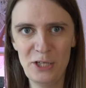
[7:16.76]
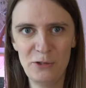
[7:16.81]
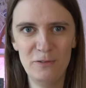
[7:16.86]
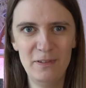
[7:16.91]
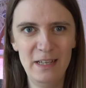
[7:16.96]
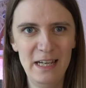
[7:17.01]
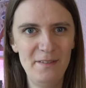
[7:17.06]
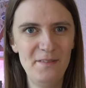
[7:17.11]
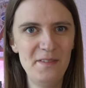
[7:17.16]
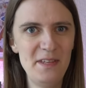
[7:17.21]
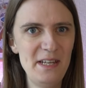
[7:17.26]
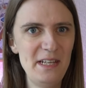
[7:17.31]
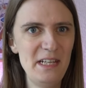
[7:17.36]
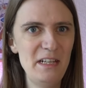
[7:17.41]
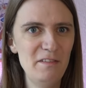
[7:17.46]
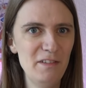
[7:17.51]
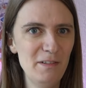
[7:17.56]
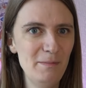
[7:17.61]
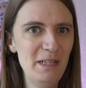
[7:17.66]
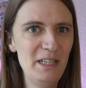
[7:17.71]
to have that
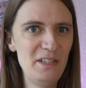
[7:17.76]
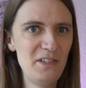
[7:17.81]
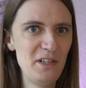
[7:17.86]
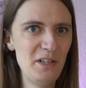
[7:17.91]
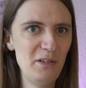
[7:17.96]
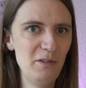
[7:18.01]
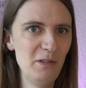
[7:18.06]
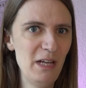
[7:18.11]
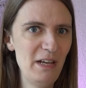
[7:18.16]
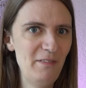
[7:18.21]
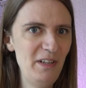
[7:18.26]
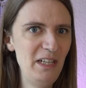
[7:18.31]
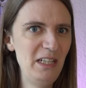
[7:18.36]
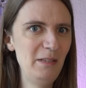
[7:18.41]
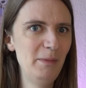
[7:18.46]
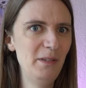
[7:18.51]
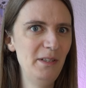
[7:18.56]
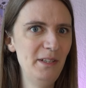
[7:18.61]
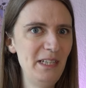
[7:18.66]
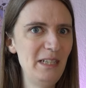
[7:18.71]
information
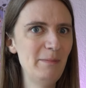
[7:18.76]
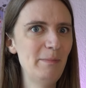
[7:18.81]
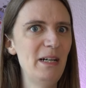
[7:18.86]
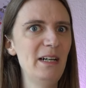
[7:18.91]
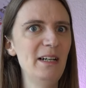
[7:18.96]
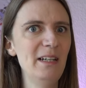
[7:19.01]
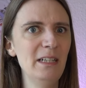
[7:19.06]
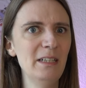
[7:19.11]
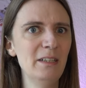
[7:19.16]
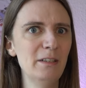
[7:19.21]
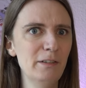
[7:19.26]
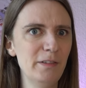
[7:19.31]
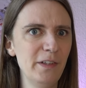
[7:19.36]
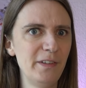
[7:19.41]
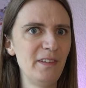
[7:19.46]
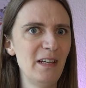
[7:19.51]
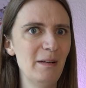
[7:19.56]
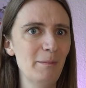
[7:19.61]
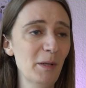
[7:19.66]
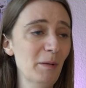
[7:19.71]
available nearby. For
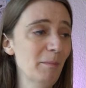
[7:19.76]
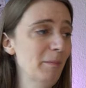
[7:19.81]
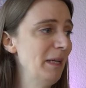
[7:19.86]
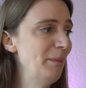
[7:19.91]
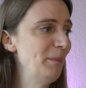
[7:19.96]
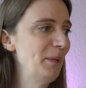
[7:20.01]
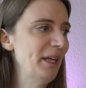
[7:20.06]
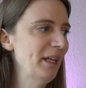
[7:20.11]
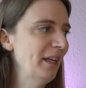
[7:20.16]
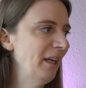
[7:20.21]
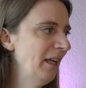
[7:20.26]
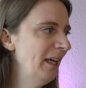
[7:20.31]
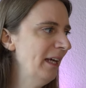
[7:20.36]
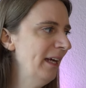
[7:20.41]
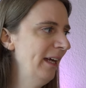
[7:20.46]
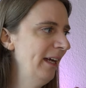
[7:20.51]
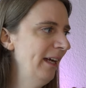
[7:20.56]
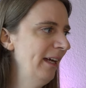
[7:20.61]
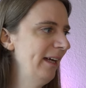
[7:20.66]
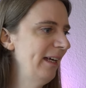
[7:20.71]
example, maybe in
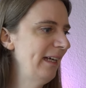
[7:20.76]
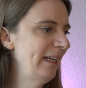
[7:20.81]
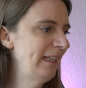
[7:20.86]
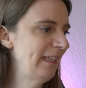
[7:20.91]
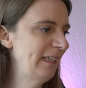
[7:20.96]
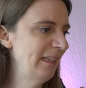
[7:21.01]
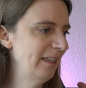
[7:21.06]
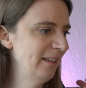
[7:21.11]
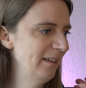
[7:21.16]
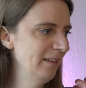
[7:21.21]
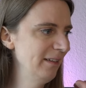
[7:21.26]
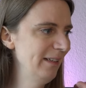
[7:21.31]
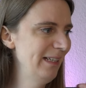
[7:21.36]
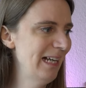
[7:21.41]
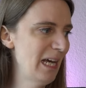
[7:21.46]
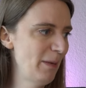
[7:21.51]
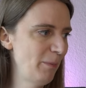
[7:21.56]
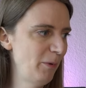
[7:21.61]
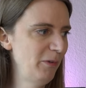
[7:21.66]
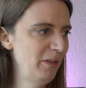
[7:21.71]
a uh,
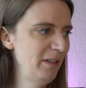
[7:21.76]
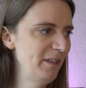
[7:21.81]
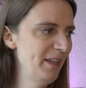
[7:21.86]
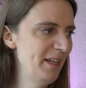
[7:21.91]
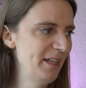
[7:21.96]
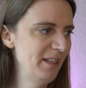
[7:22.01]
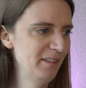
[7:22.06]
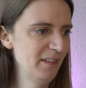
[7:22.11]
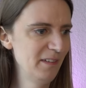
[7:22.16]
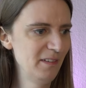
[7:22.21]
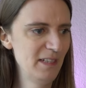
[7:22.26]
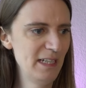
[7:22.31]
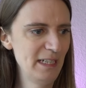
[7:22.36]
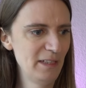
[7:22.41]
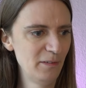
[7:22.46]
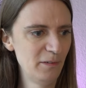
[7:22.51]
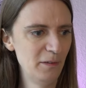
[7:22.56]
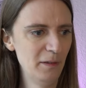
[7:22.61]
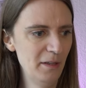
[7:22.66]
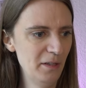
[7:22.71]
library that is
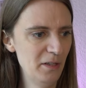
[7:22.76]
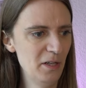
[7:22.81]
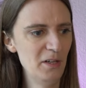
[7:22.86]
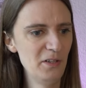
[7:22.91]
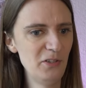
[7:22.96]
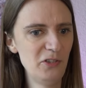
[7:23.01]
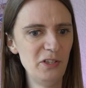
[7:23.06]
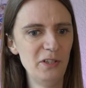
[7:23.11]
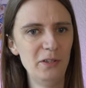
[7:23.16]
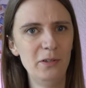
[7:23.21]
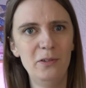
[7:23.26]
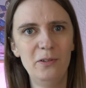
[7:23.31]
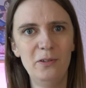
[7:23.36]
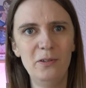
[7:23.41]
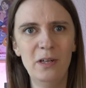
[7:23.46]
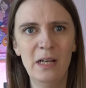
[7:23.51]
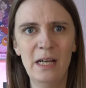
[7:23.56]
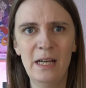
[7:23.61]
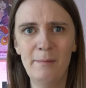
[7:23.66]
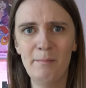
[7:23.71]
attached to the dungeon,
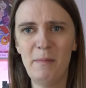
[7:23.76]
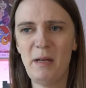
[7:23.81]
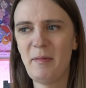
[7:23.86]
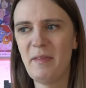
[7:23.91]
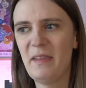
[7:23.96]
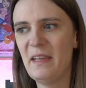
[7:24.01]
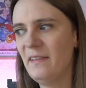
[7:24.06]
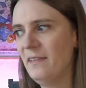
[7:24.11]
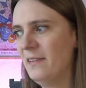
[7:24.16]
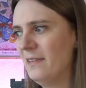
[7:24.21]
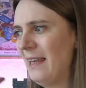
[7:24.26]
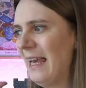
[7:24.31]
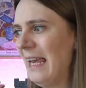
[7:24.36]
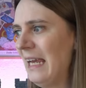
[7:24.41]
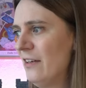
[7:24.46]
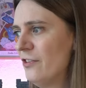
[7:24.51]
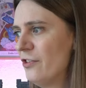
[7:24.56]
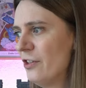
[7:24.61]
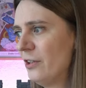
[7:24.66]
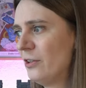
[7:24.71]
or maybe there's this
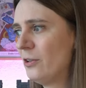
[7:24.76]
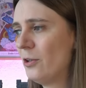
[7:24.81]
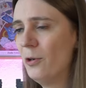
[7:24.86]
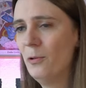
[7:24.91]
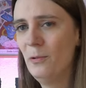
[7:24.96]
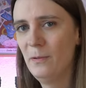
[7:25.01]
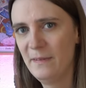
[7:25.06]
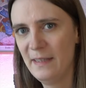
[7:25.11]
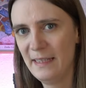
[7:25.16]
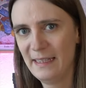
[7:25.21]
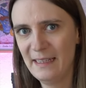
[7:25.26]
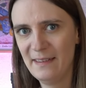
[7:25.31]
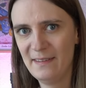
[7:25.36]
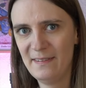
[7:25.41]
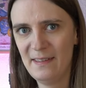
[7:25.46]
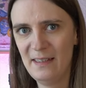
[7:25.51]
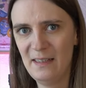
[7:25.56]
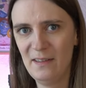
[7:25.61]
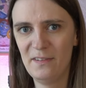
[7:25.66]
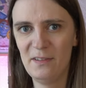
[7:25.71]
ancient ghost that can
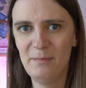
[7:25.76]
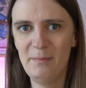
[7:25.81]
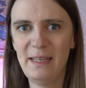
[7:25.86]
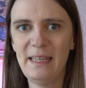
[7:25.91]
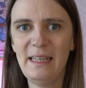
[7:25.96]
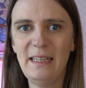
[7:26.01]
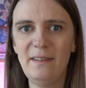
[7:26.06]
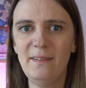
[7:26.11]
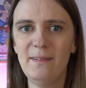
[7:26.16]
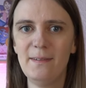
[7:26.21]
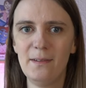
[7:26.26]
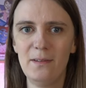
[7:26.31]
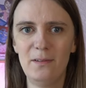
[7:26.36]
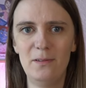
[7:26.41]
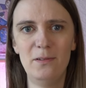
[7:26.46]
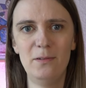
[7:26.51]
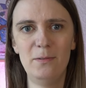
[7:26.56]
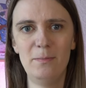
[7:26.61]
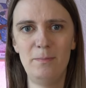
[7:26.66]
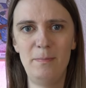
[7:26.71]
tell some hints
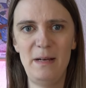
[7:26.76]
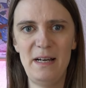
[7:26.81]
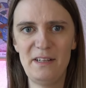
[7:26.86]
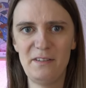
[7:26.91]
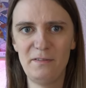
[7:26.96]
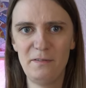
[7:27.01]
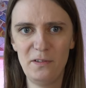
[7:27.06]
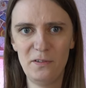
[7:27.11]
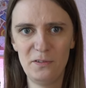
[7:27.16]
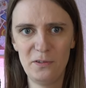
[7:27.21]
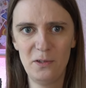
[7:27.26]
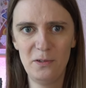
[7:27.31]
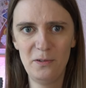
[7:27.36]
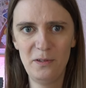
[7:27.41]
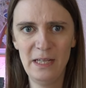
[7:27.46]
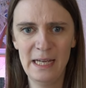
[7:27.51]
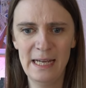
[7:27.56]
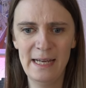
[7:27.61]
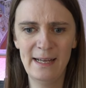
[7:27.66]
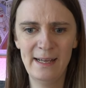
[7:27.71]
or part of the
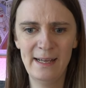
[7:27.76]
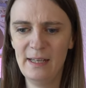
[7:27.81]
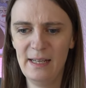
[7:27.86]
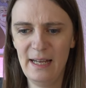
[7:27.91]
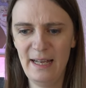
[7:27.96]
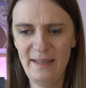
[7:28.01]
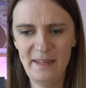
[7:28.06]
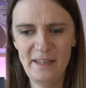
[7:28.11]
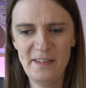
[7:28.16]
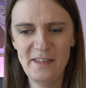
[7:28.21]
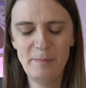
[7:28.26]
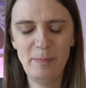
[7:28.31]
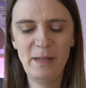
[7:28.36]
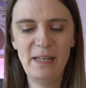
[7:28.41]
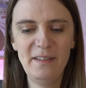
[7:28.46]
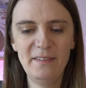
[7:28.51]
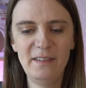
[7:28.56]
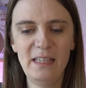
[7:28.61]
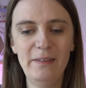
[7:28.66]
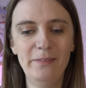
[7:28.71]
story, and then the
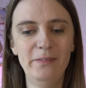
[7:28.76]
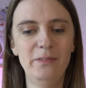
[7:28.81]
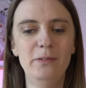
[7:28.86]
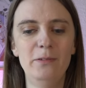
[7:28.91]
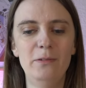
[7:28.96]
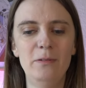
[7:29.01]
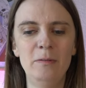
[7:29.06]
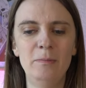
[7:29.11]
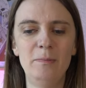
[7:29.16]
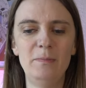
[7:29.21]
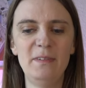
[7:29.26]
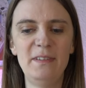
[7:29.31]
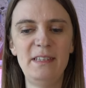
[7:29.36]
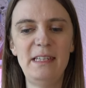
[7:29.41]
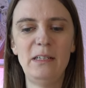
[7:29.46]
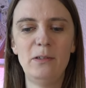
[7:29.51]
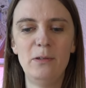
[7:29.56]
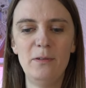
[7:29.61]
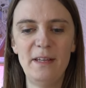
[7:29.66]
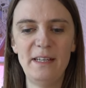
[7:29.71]
players have to
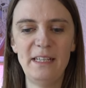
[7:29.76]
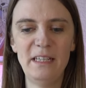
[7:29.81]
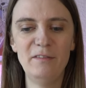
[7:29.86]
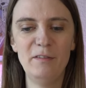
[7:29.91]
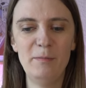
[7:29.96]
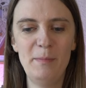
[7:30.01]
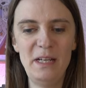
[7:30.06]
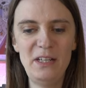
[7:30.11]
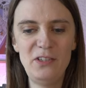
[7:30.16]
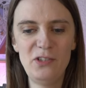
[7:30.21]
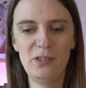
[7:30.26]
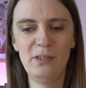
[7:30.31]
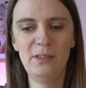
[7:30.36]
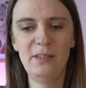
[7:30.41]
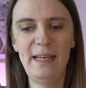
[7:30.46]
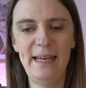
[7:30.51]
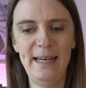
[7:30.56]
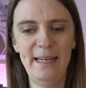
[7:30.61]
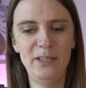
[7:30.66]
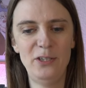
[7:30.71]
take all that information
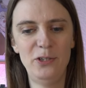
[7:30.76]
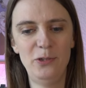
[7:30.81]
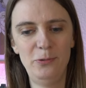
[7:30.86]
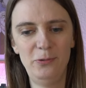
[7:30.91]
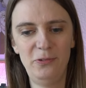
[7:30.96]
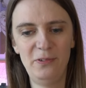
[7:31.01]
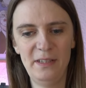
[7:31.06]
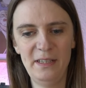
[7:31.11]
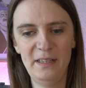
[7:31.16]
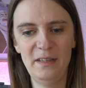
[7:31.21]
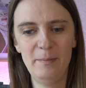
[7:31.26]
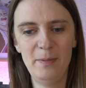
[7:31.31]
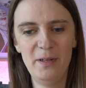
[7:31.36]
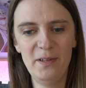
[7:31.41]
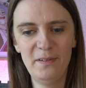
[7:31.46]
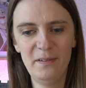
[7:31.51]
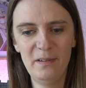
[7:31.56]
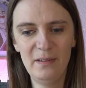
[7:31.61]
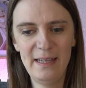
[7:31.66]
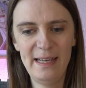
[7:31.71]
and use it in the
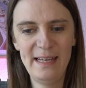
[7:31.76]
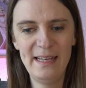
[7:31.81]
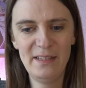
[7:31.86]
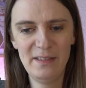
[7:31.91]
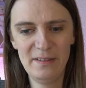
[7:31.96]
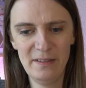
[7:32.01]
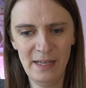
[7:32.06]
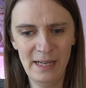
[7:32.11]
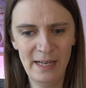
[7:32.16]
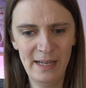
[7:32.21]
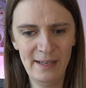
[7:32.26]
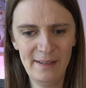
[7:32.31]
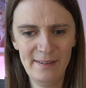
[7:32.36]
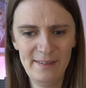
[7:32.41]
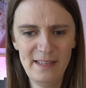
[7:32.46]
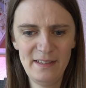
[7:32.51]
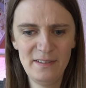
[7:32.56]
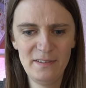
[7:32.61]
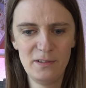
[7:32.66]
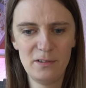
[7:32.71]
puzzle, and
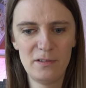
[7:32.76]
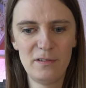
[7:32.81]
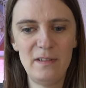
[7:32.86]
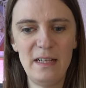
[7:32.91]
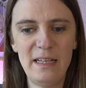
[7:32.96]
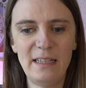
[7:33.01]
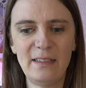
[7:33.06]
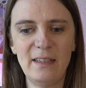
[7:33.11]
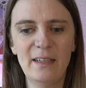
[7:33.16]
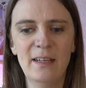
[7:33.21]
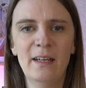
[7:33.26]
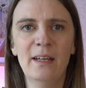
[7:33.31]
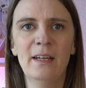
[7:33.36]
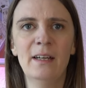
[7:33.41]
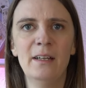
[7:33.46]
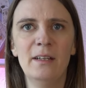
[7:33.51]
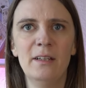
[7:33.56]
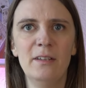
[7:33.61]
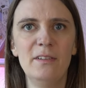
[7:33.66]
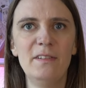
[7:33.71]
that sort of like
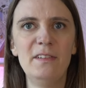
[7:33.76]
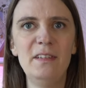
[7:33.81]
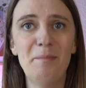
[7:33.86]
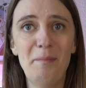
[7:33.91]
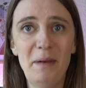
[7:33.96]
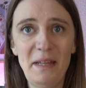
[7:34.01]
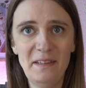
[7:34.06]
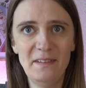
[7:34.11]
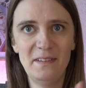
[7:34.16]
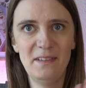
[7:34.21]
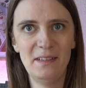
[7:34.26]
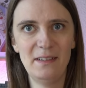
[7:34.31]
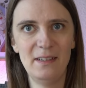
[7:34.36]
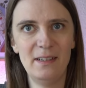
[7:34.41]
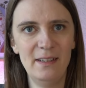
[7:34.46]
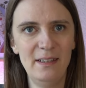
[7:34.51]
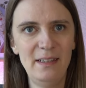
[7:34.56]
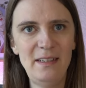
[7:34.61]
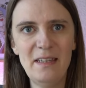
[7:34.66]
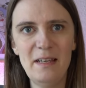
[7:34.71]
cements it
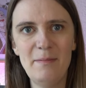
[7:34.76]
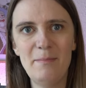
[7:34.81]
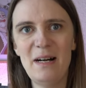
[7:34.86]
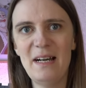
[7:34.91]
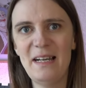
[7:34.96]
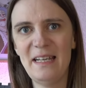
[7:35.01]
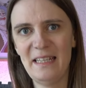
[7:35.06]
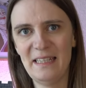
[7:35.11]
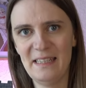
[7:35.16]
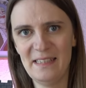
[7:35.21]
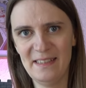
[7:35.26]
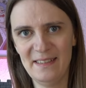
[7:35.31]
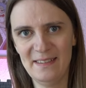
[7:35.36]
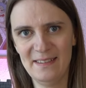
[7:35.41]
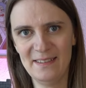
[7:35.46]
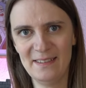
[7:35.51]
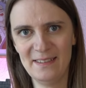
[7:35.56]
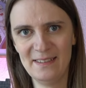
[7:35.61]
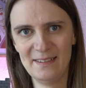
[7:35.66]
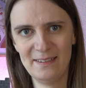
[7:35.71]
in their mind,
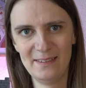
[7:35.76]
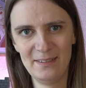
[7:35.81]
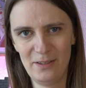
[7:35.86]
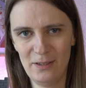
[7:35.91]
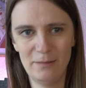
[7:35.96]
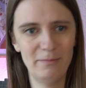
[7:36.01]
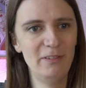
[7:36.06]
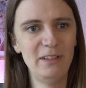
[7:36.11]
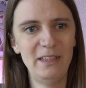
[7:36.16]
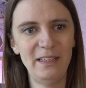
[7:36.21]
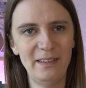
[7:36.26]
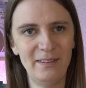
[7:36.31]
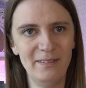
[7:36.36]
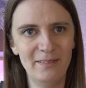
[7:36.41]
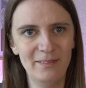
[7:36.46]
hopefully.